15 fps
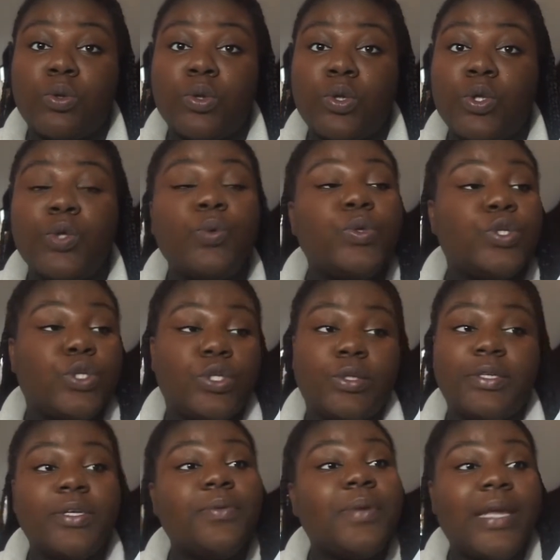You
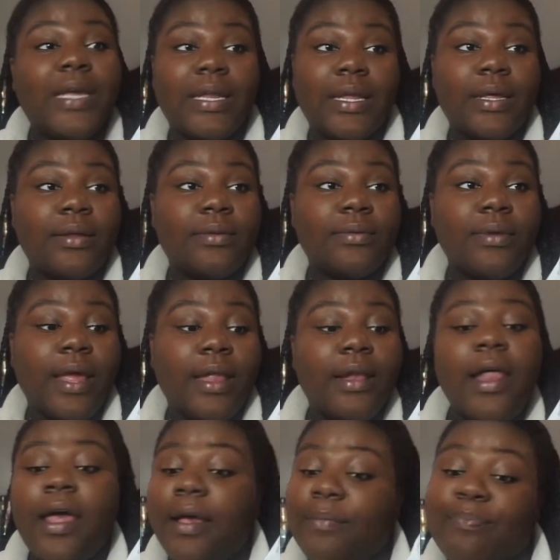need it, and
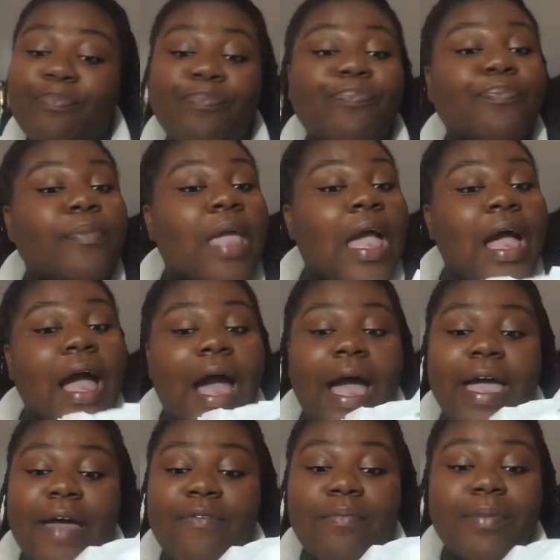I
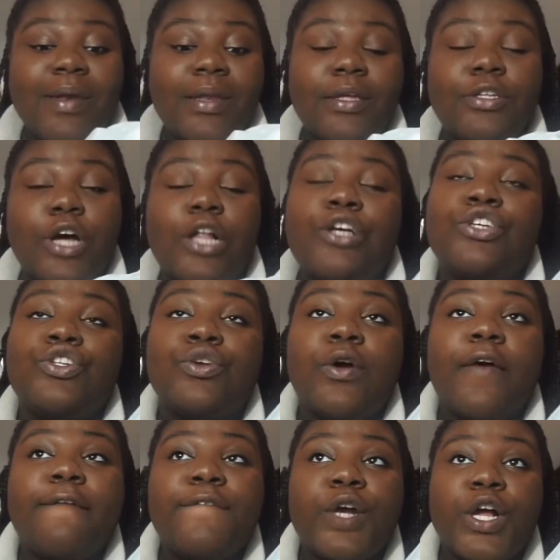haven't been in a dollar store
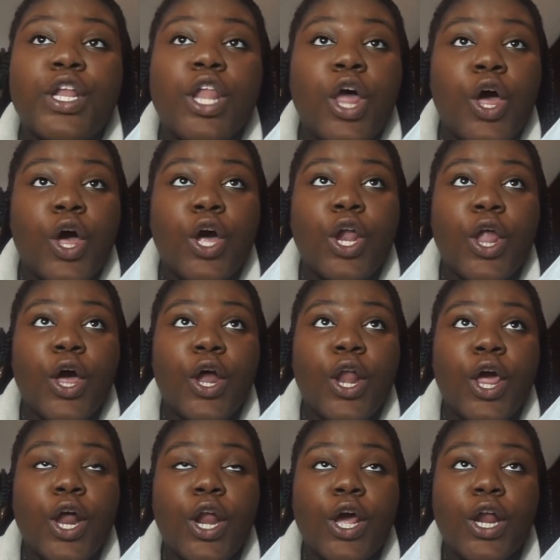for a
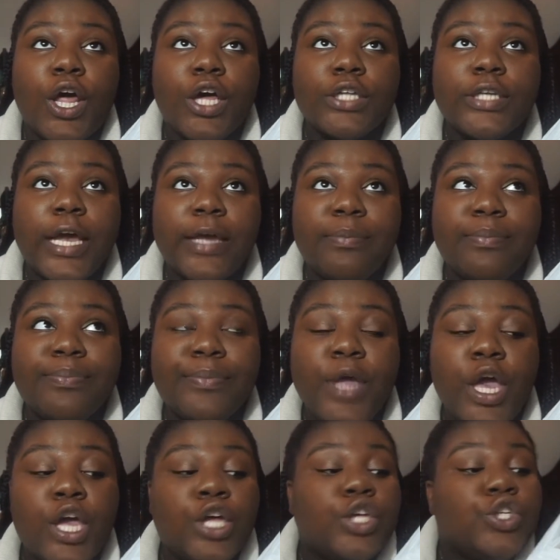long time,
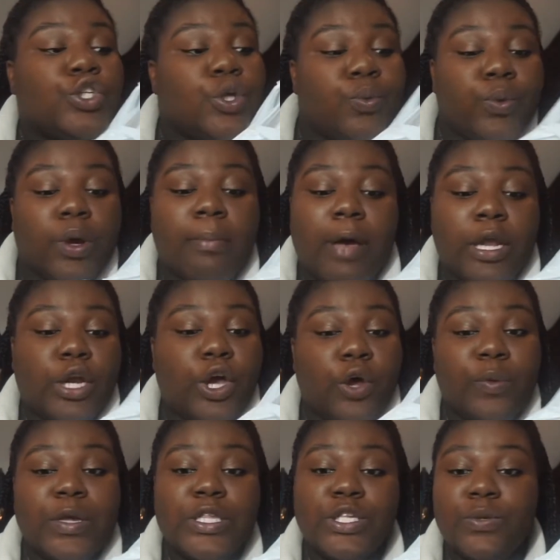so we're about to go
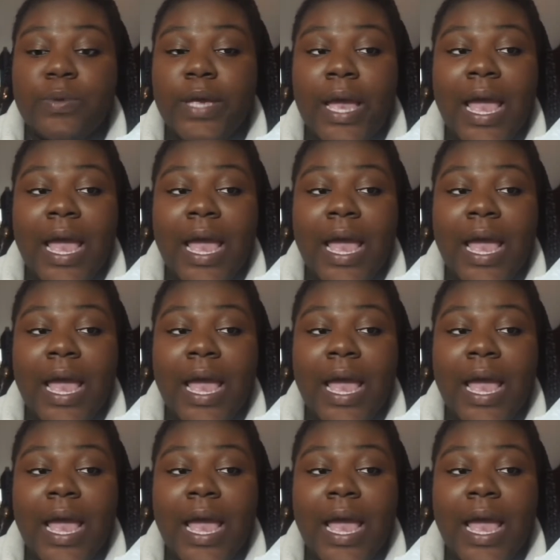into it.